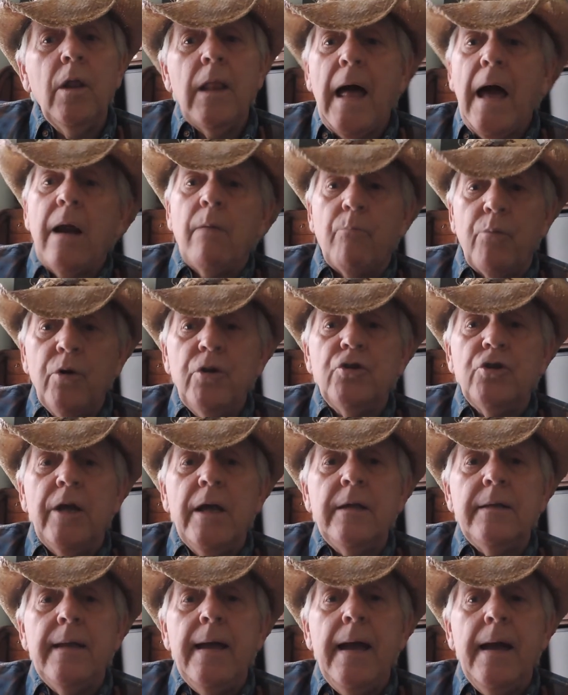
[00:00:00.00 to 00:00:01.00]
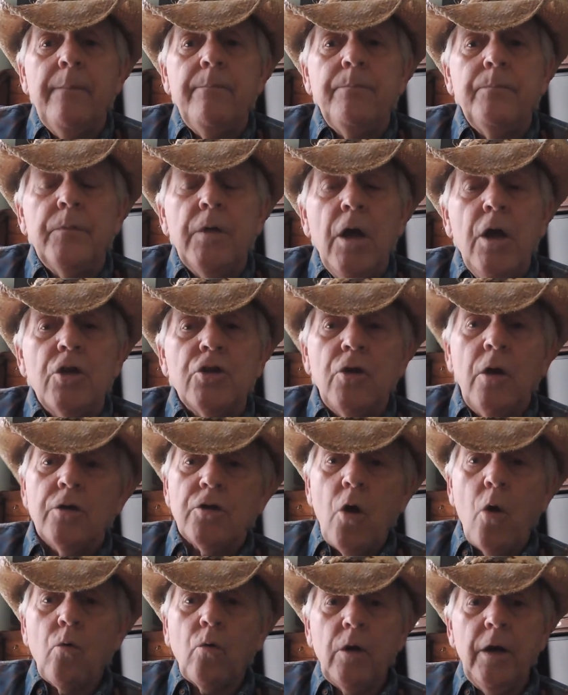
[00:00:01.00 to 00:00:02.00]
will. I'd appreciate that. So
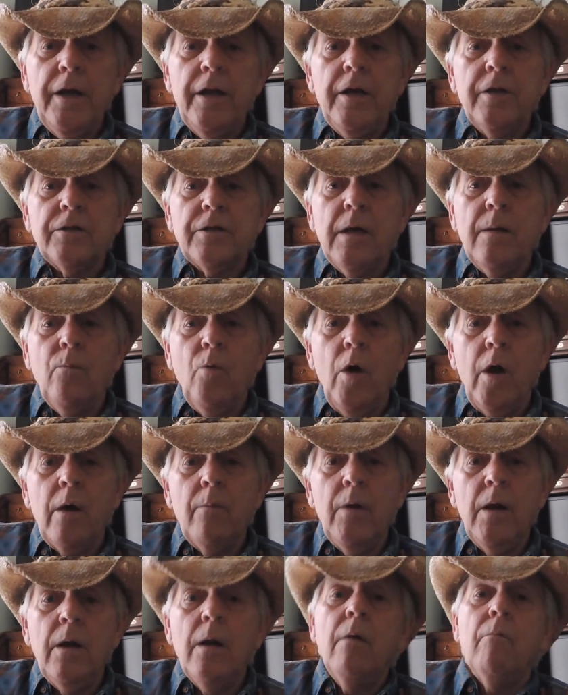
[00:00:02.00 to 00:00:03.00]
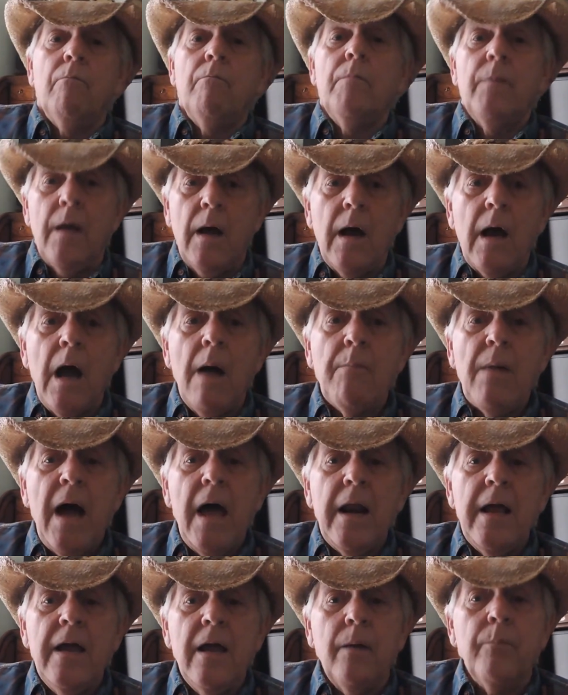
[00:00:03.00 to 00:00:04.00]
as old Cletis and Wundermann, I'm
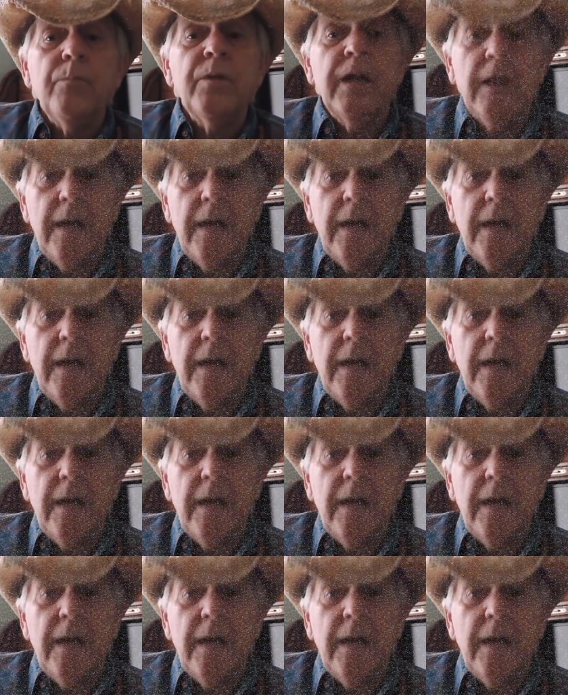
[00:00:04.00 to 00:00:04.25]
out of here.